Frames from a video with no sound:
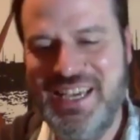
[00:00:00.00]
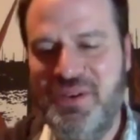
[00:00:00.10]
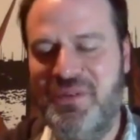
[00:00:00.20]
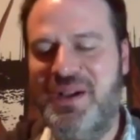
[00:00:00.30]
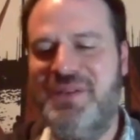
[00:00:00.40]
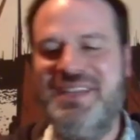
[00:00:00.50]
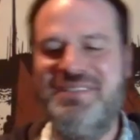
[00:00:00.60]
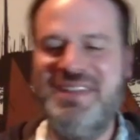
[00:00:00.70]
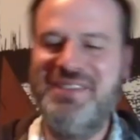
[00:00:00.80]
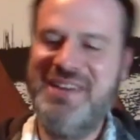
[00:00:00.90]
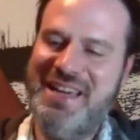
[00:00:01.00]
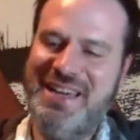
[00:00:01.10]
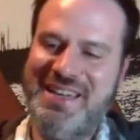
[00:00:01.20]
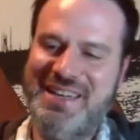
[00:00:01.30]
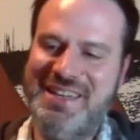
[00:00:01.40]
why we have never
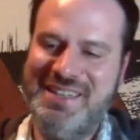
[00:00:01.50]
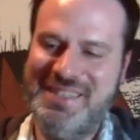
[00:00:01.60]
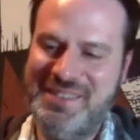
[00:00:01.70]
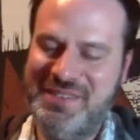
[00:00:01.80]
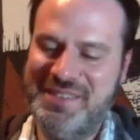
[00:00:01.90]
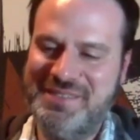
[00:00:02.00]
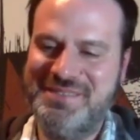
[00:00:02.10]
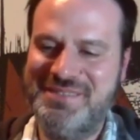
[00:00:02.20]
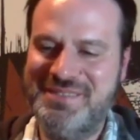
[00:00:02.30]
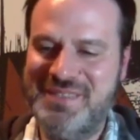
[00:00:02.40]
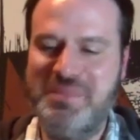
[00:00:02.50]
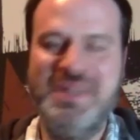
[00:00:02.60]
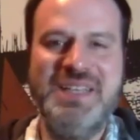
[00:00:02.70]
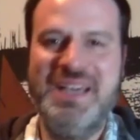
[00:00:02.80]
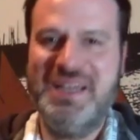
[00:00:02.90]
had a, a
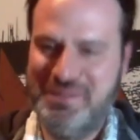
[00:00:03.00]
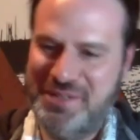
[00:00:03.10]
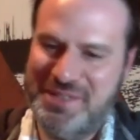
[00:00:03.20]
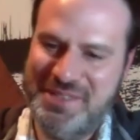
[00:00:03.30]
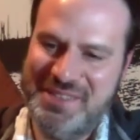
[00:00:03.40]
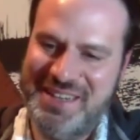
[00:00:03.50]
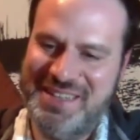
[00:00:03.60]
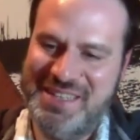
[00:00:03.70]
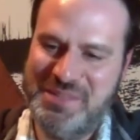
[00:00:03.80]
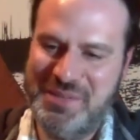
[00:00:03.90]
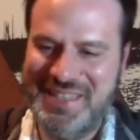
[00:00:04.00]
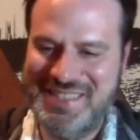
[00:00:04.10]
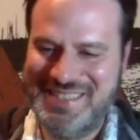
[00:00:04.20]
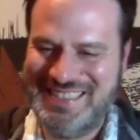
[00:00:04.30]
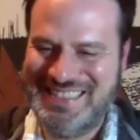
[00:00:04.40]
pinata for our kids'
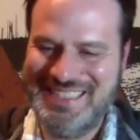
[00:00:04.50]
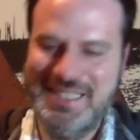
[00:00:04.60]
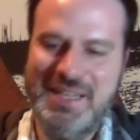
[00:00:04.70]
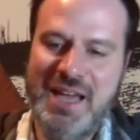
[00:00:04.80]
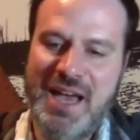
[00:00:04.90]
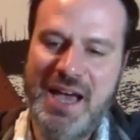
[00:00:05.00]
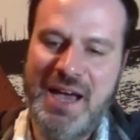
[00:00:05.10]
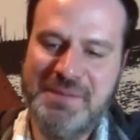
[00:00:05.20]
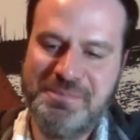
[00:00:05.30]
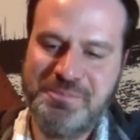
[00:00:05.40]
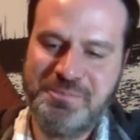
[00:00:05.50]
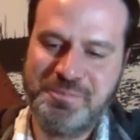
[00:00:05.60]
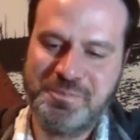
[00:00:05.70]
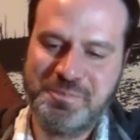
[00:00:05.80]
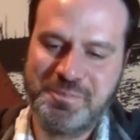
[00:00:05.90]
birthdays. Um,
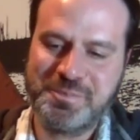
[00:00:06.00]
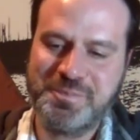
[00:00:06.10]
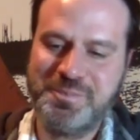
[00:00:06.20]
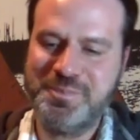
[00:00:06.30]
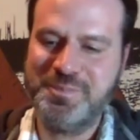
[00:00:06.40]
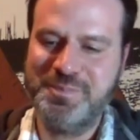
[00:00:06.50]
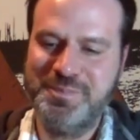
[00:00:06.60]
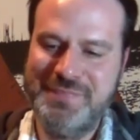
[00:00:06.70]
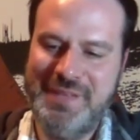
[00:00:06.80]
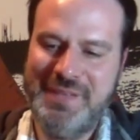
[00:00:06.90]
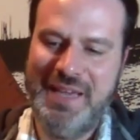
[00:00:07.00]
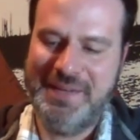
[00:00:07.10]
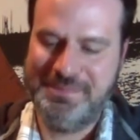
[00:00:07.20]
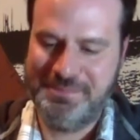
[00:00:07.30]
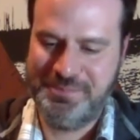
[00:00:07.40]
yeah.
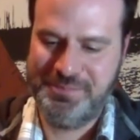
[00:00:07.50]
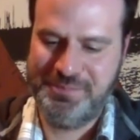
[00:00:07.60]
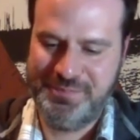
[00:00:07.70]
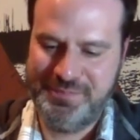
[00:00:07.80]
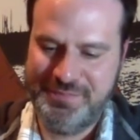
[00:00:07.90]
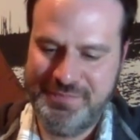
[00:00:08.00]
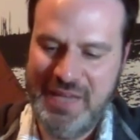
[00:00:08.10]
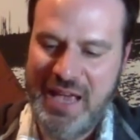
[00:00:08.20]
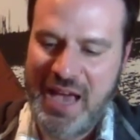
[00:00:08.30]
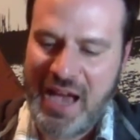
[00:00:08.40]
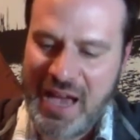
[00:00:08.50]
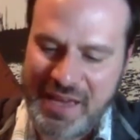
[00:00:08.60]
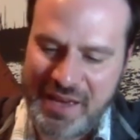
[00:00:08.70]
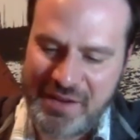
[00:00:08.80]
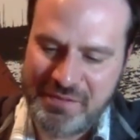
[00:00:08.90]
I
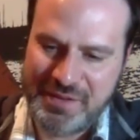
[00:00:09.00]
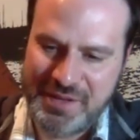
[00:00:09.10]
have,